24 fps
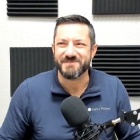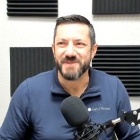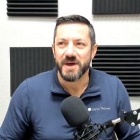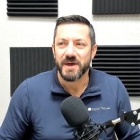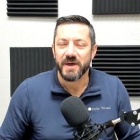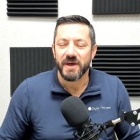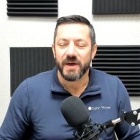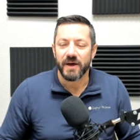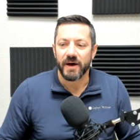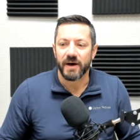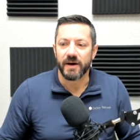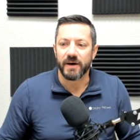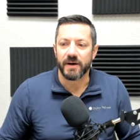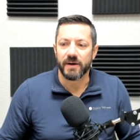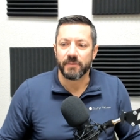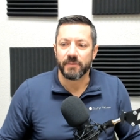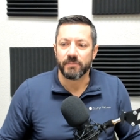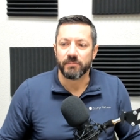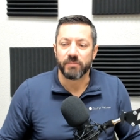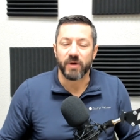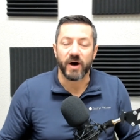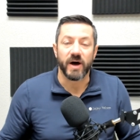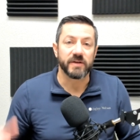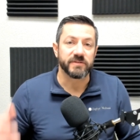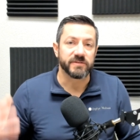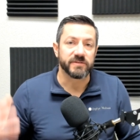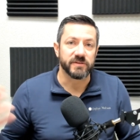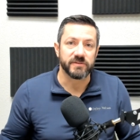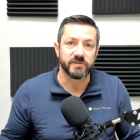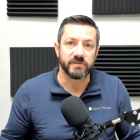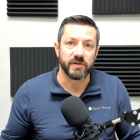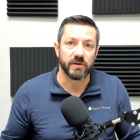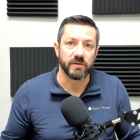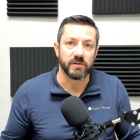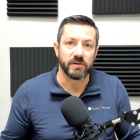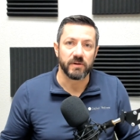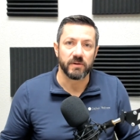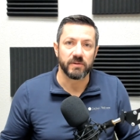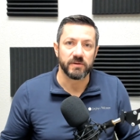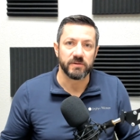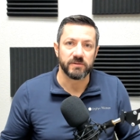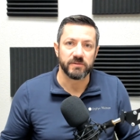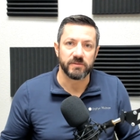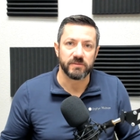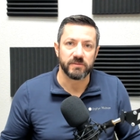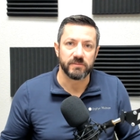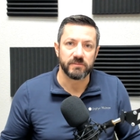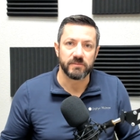Um, bosses don't
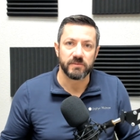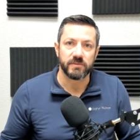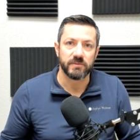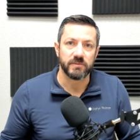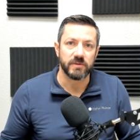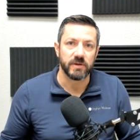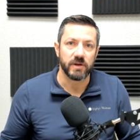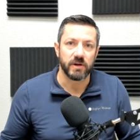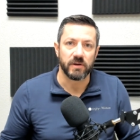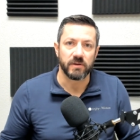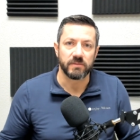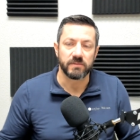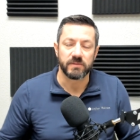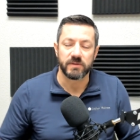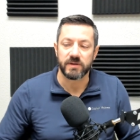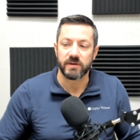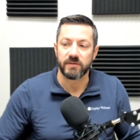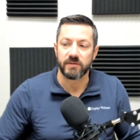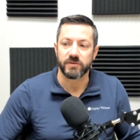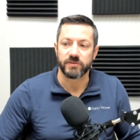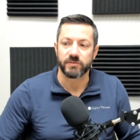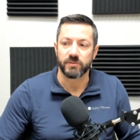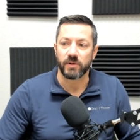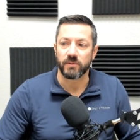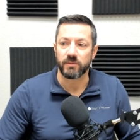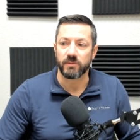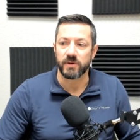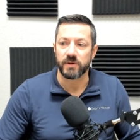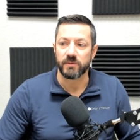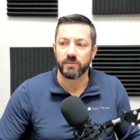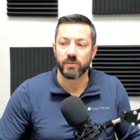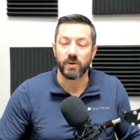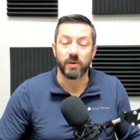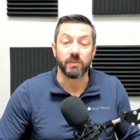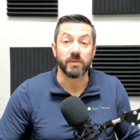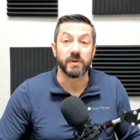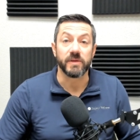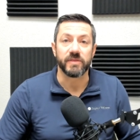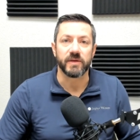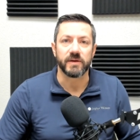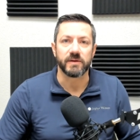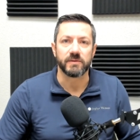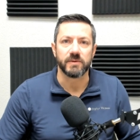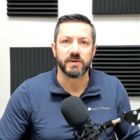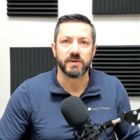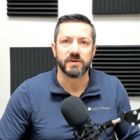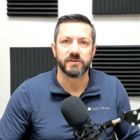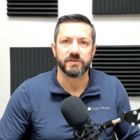always, you know, give us what we what we think
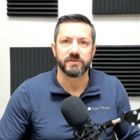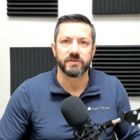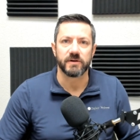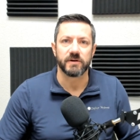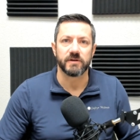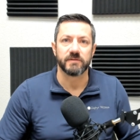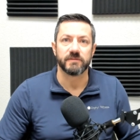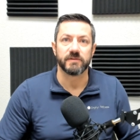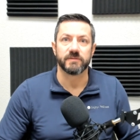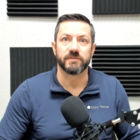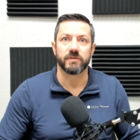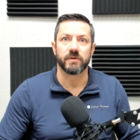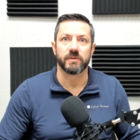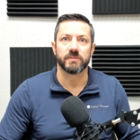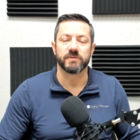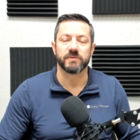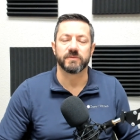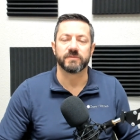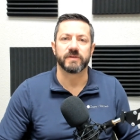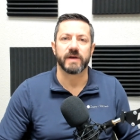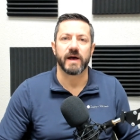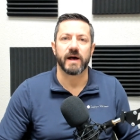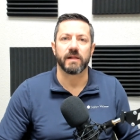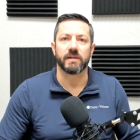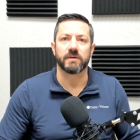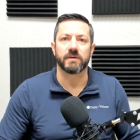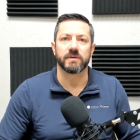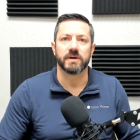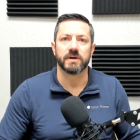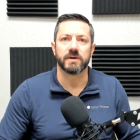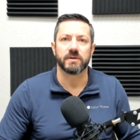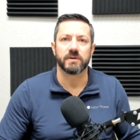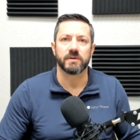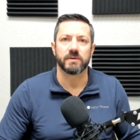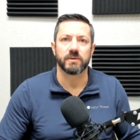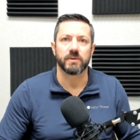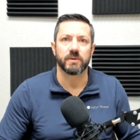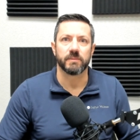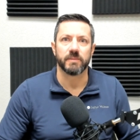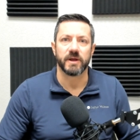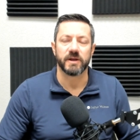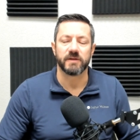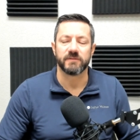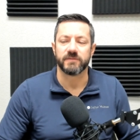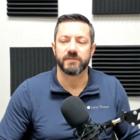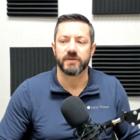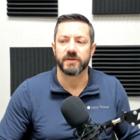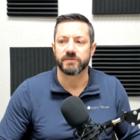we deserve in forms of salary or, or
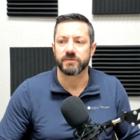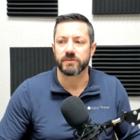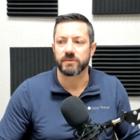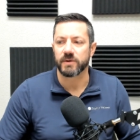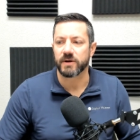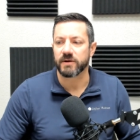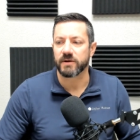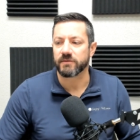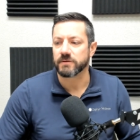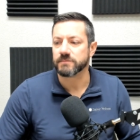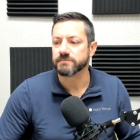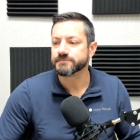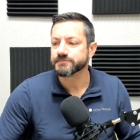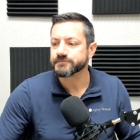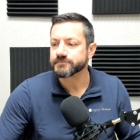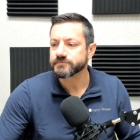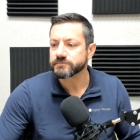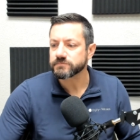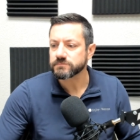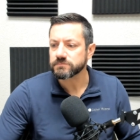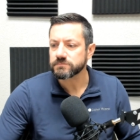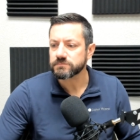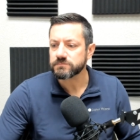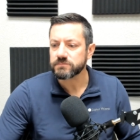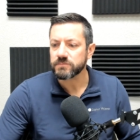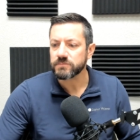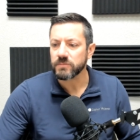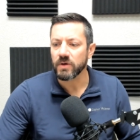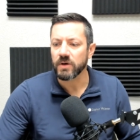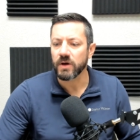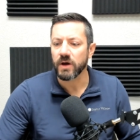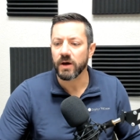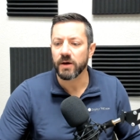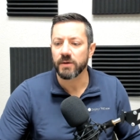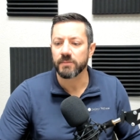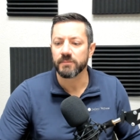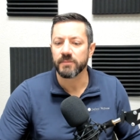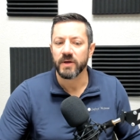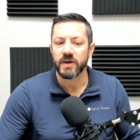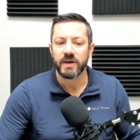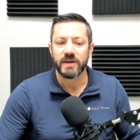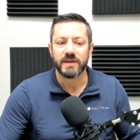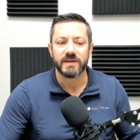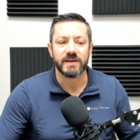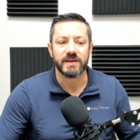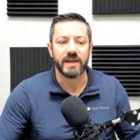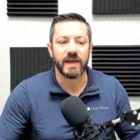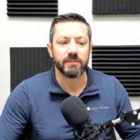benefits or whatever. Um,
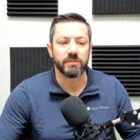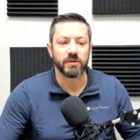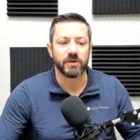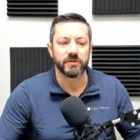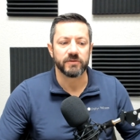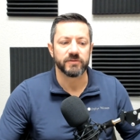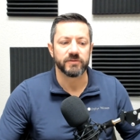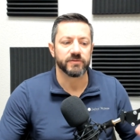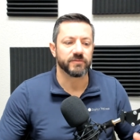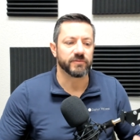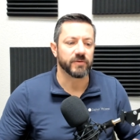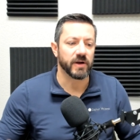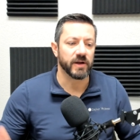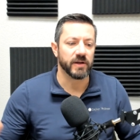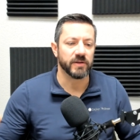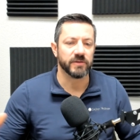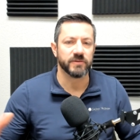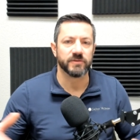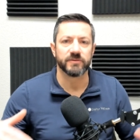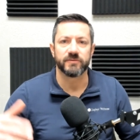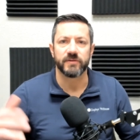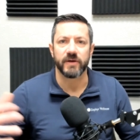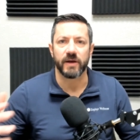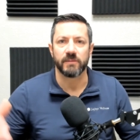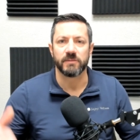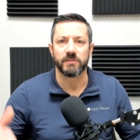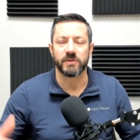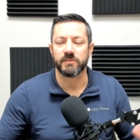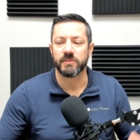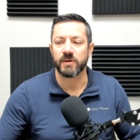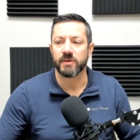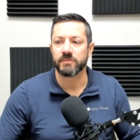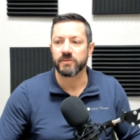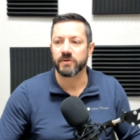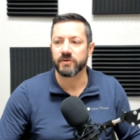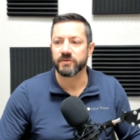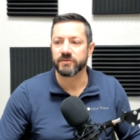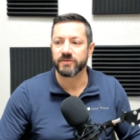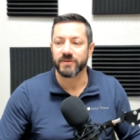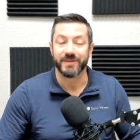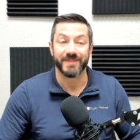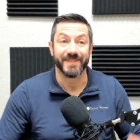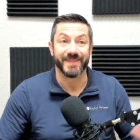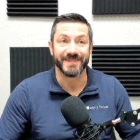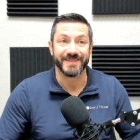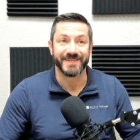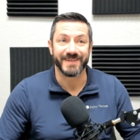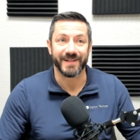neighbors, friends, family members,
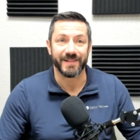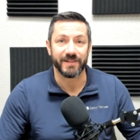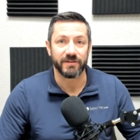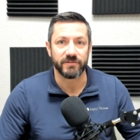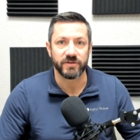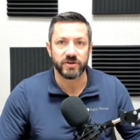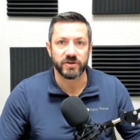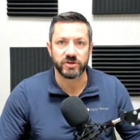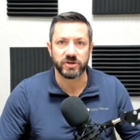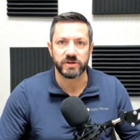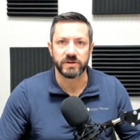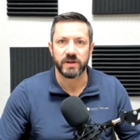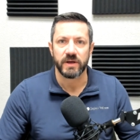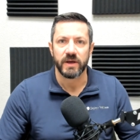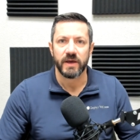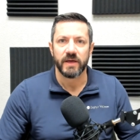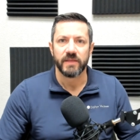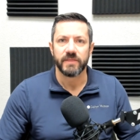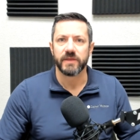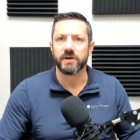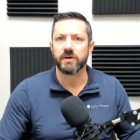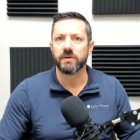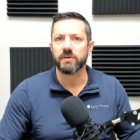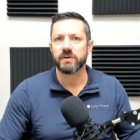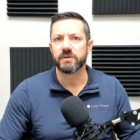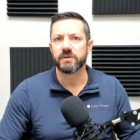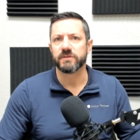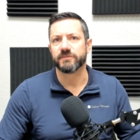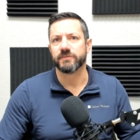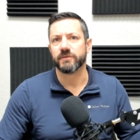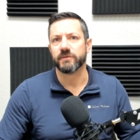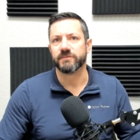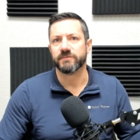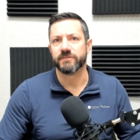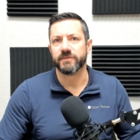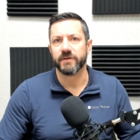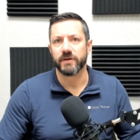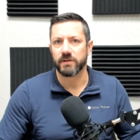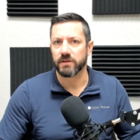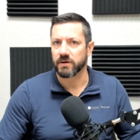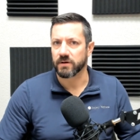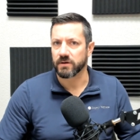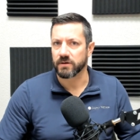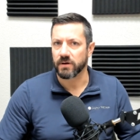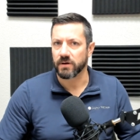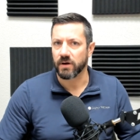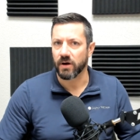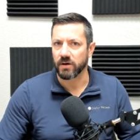the television, they don't always fulfill
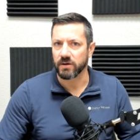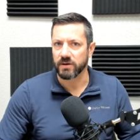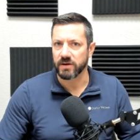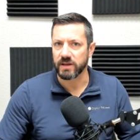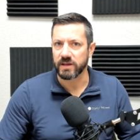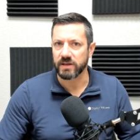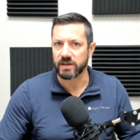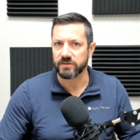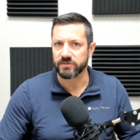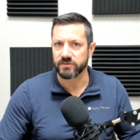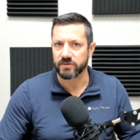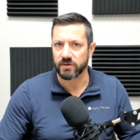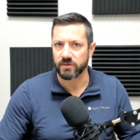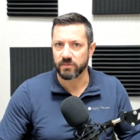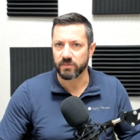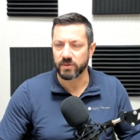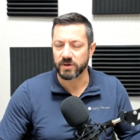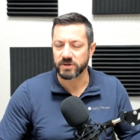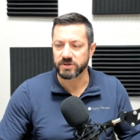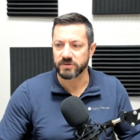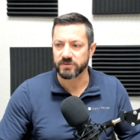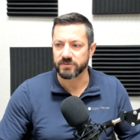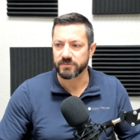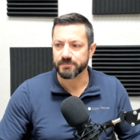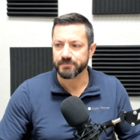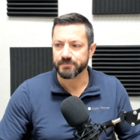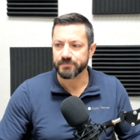our, our needs and our wishes.